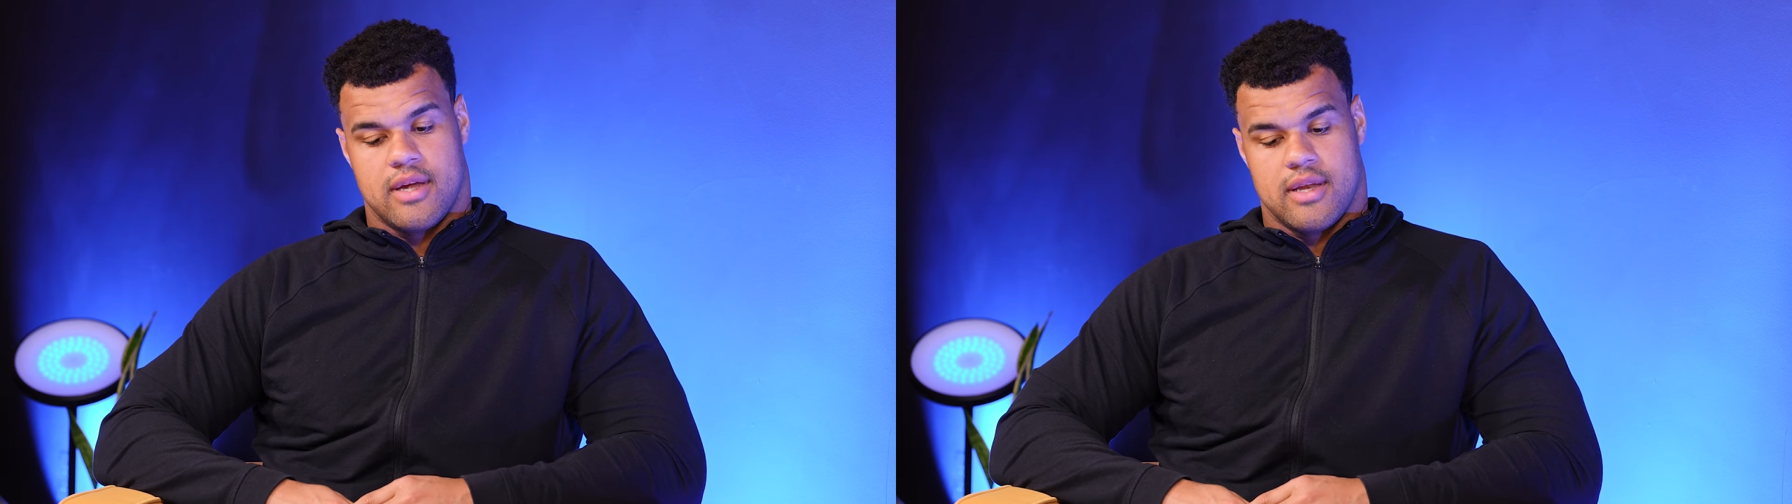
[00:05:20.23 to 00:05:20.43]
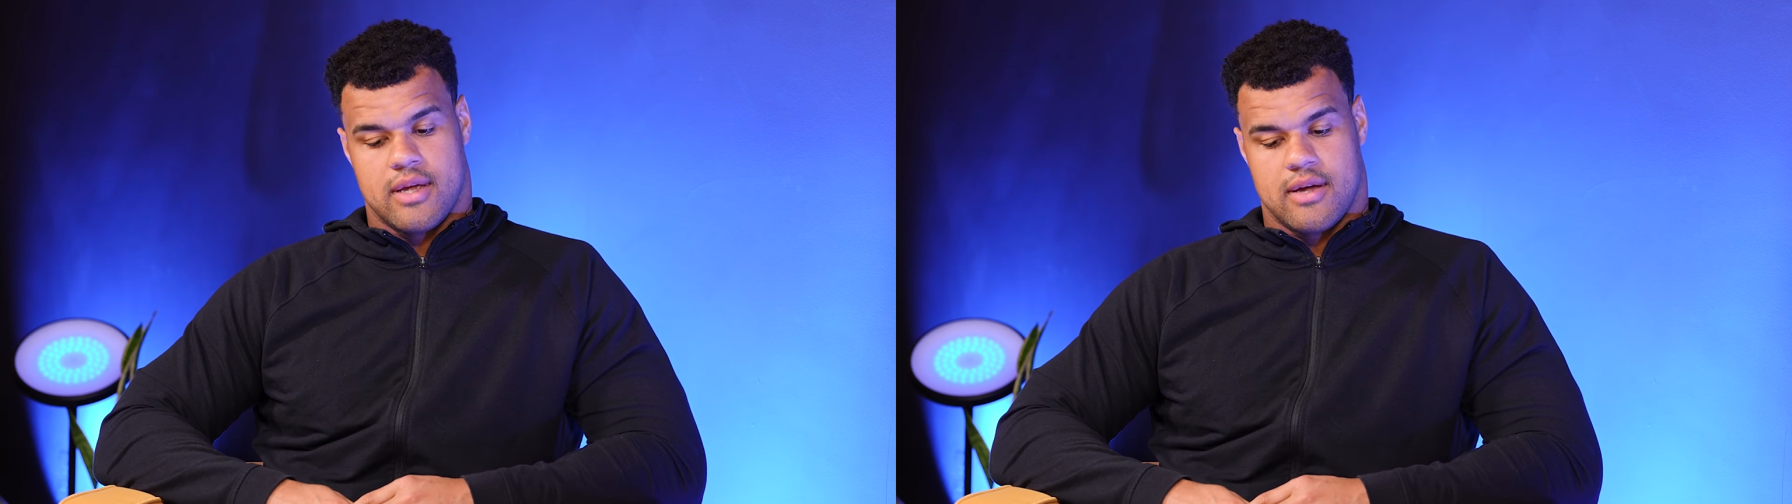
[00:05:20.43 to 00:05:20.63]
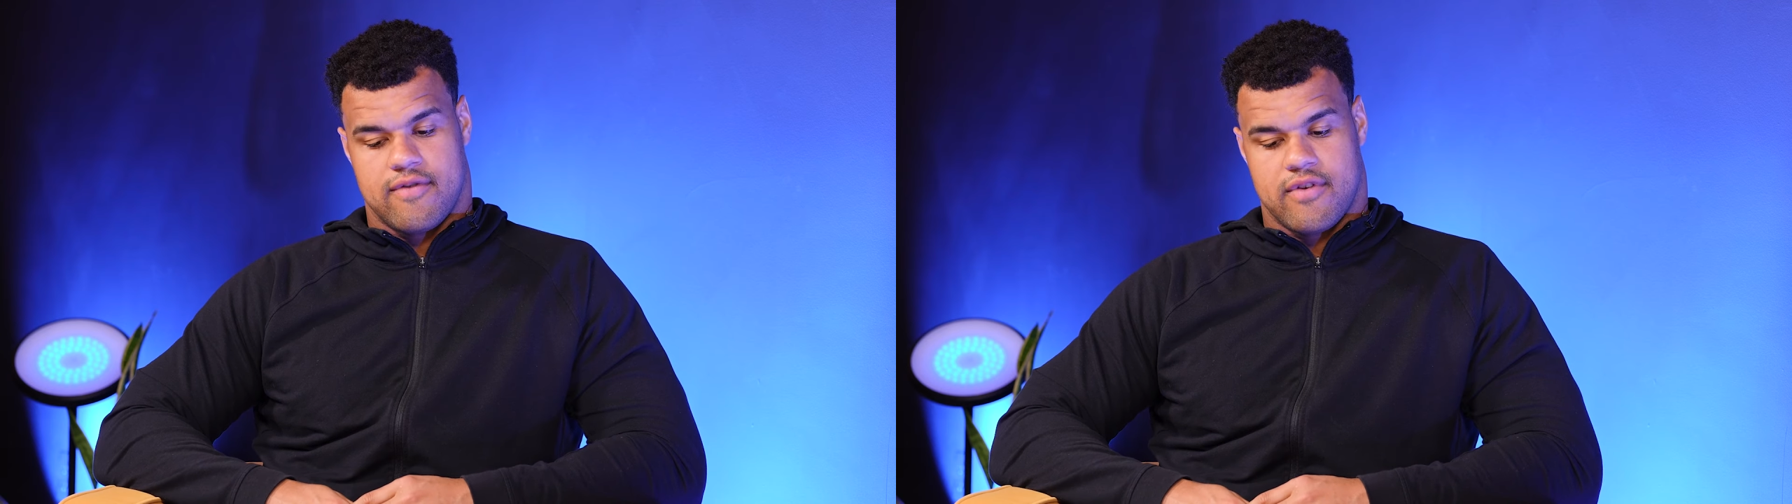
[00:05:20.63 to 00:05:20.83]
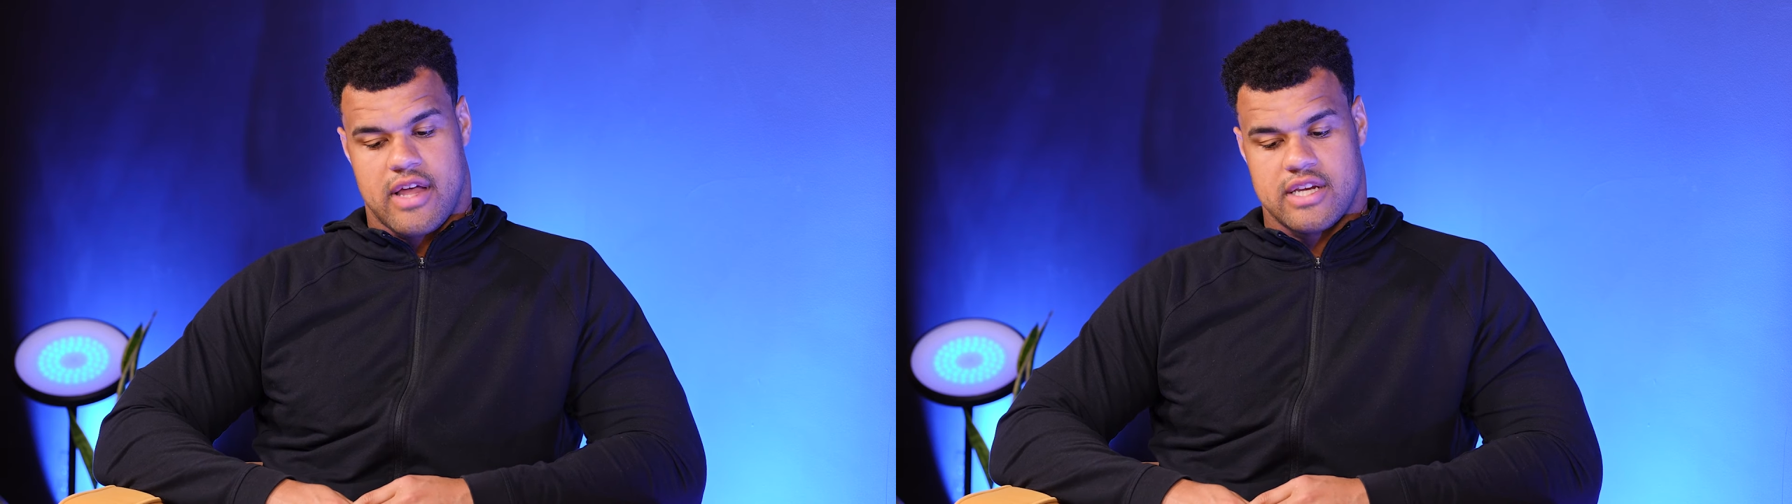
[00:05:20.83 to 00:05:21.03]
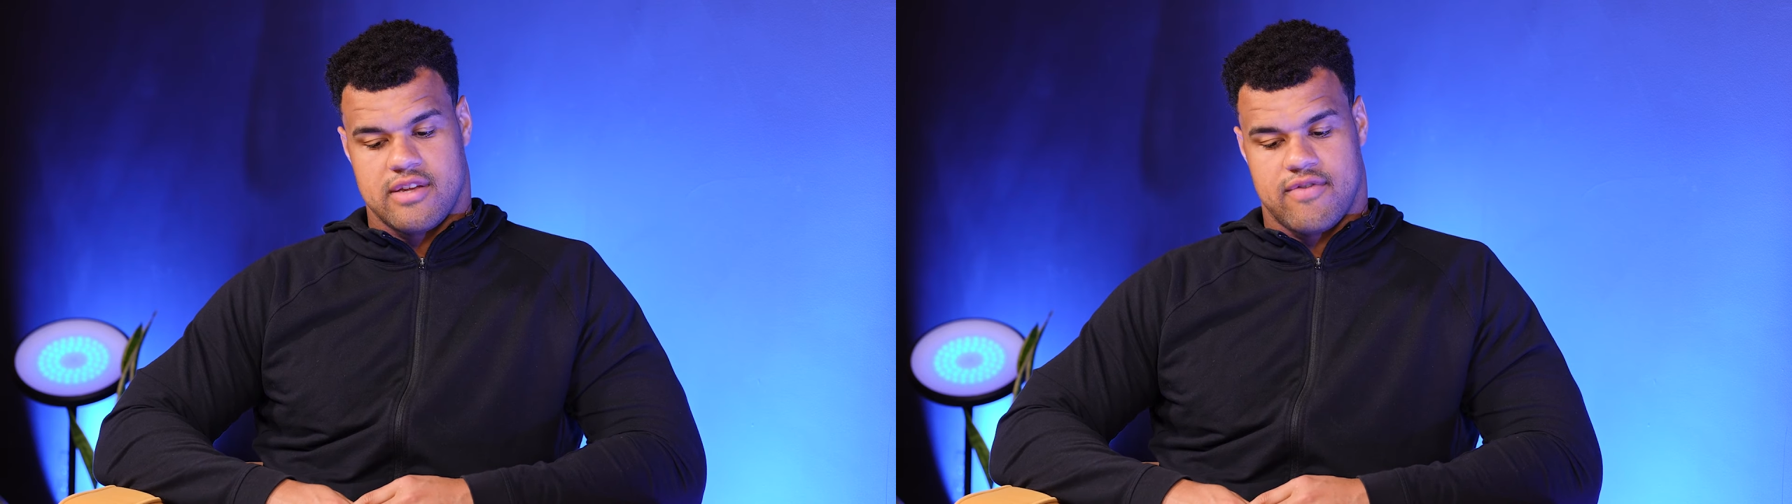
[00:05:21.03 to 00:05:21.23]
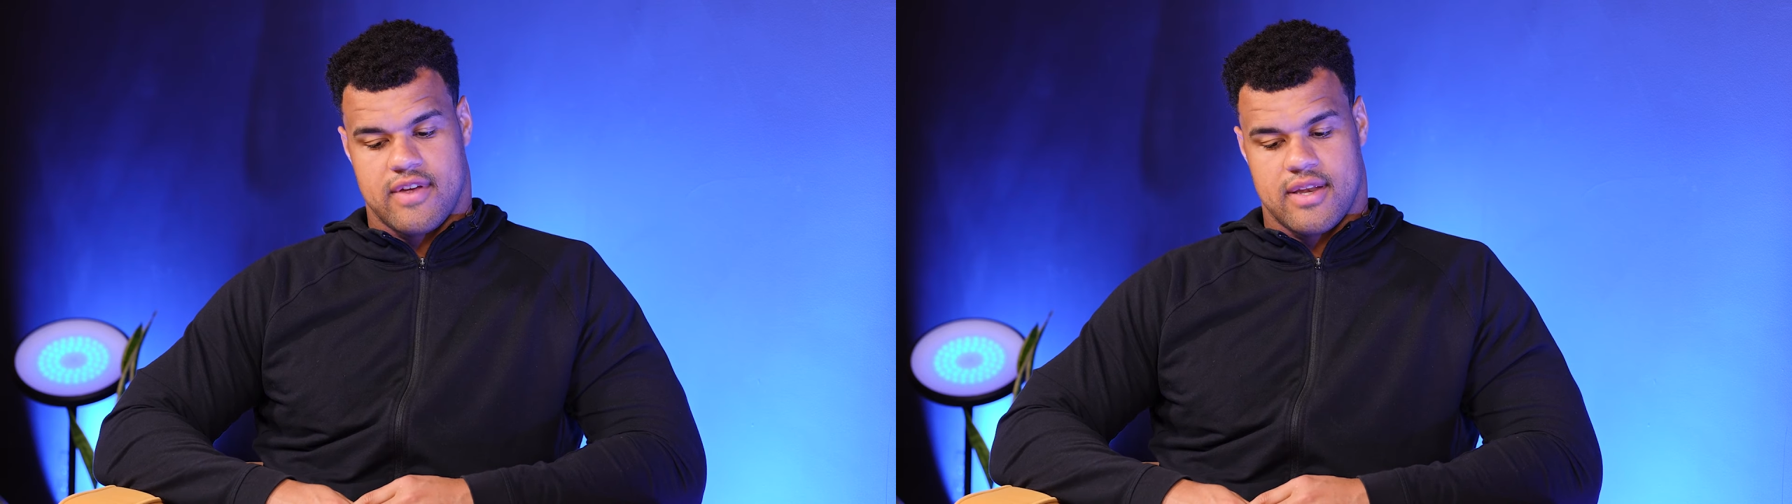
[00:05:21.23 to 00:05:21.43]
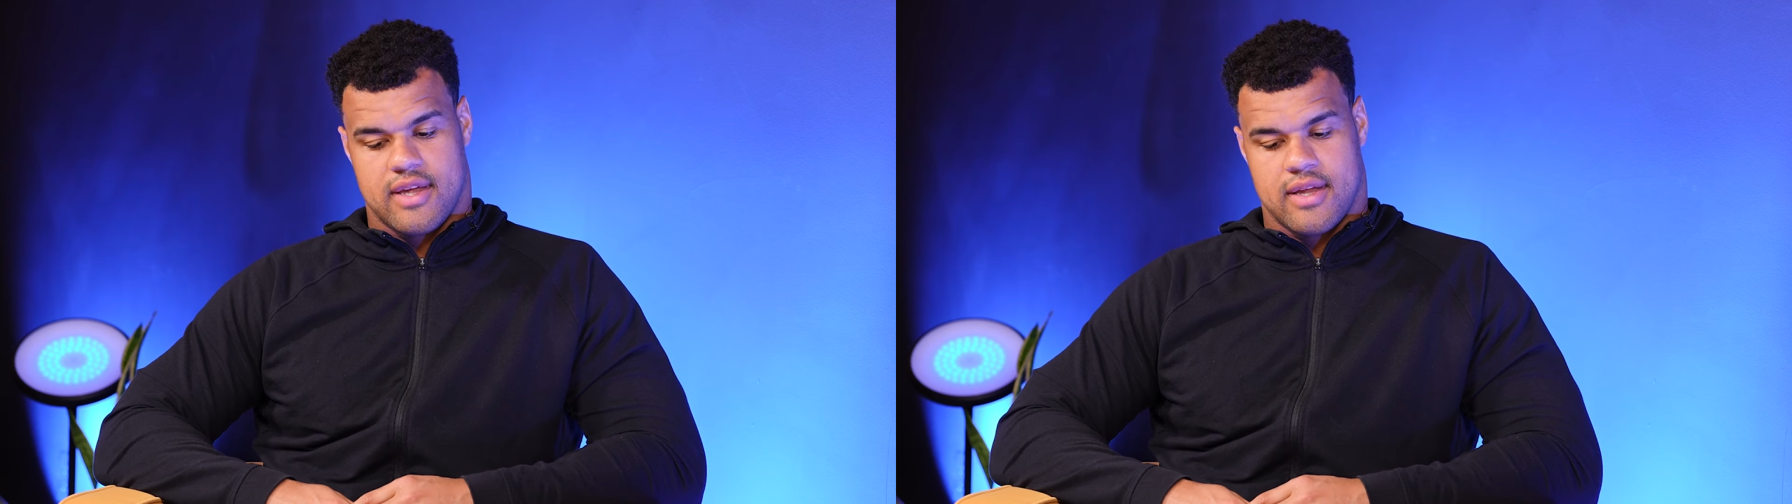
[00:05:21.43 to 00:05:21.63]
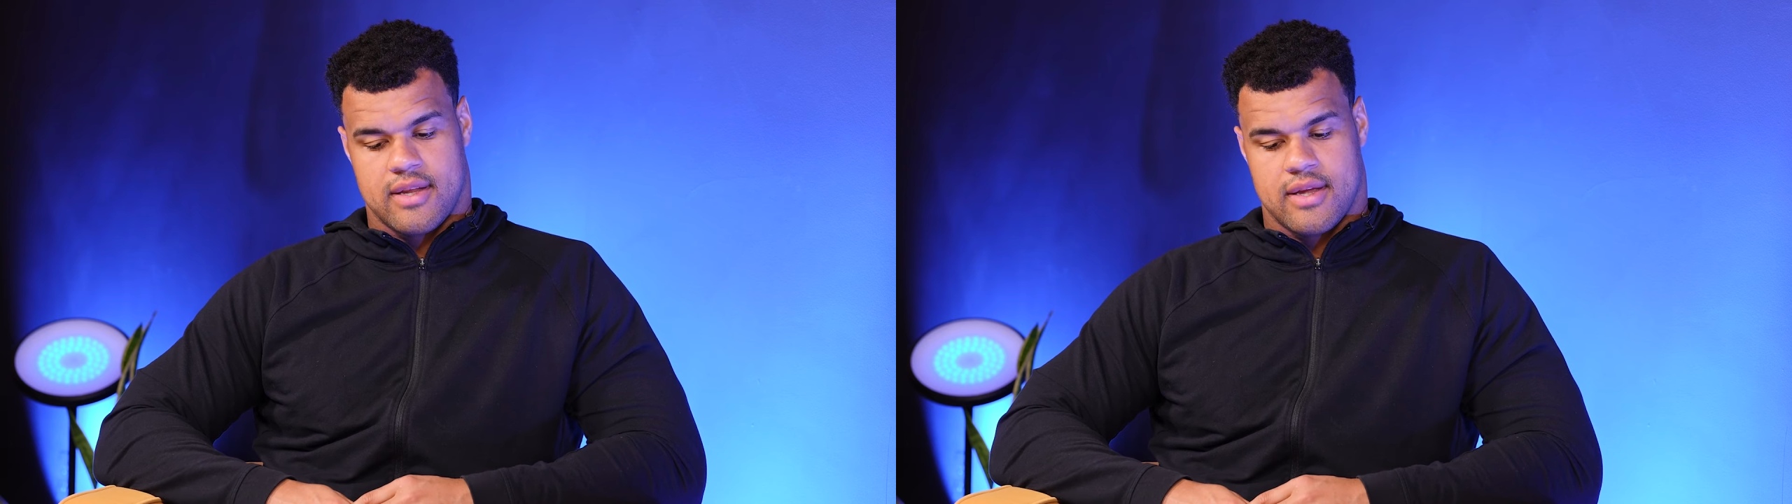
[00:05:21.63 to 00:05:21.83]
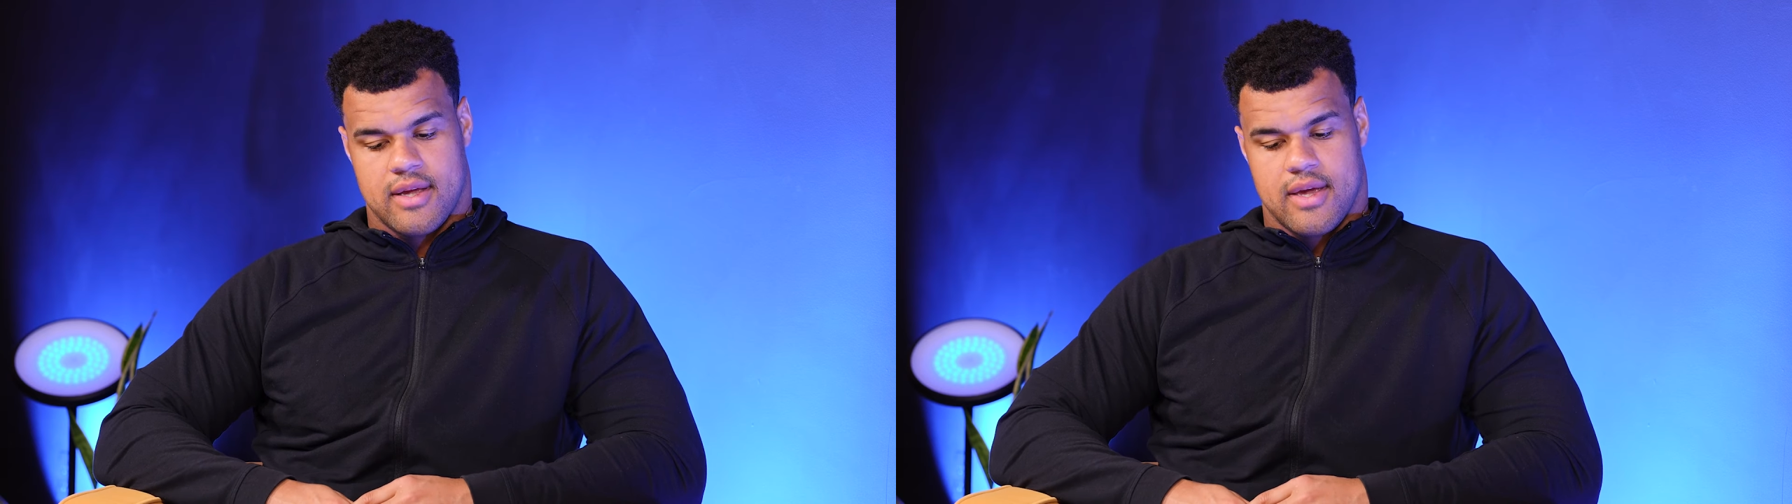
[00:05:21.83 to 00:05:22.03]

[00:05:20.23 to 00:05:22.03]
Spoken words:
and feel like she fitting in.